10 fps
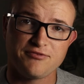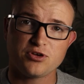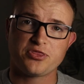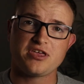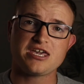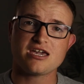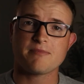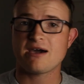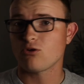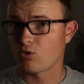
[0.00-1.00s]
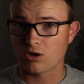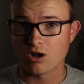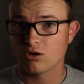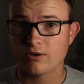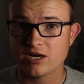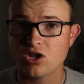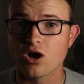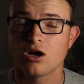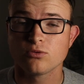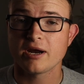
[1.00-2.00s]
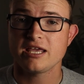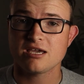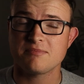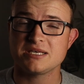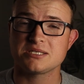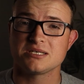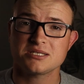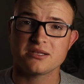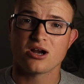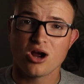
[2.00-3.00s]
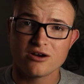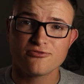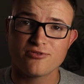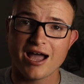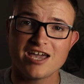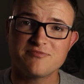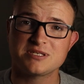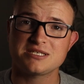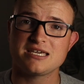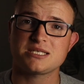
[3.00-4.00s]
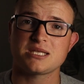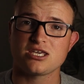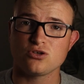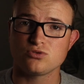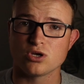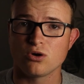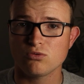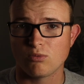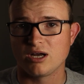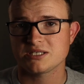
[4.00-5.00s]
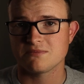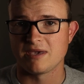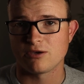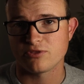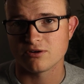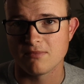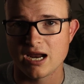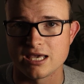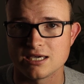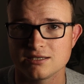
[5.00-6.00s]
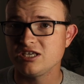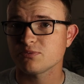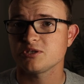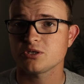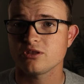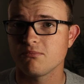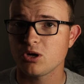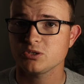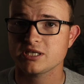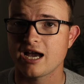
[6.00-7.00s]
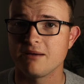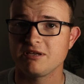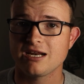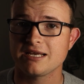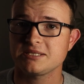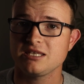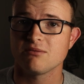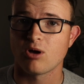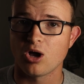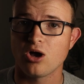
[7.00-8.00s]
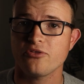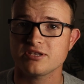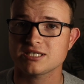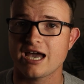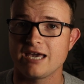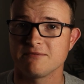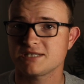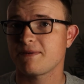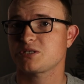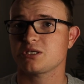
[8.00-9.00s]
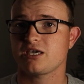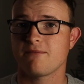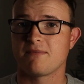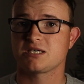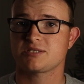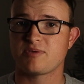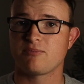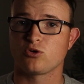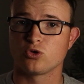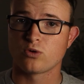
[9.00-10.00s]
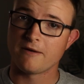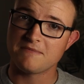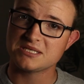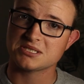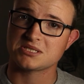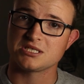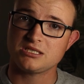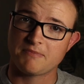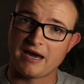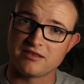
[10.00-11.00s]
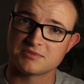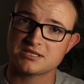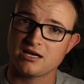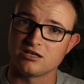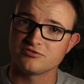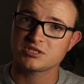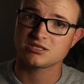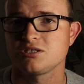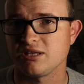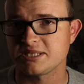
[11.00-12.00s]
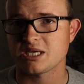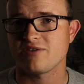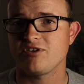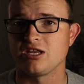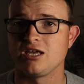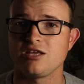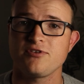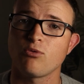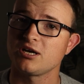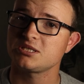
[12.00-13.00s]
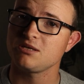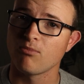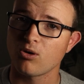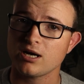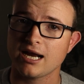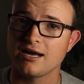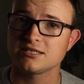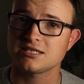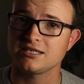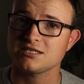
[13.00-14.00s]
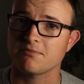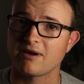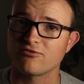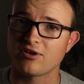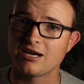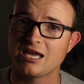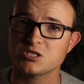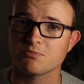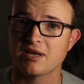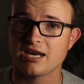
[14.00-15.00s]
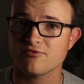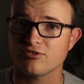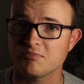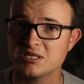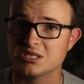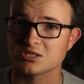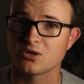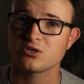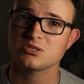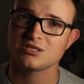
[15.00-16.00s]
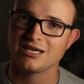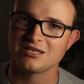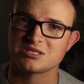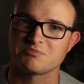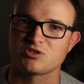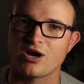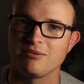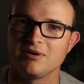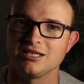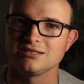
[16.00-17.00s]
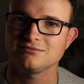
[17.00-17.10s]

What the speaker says: If you're thinking about or already are running a business, there are 5 mistakes that you don't want to make with your money. These ones are the most common and I see them all the time, especially amongst people who run businesses by themselves. So let's dive in. And if you want to see more content about financial planning for business owners, hit the subscribe button.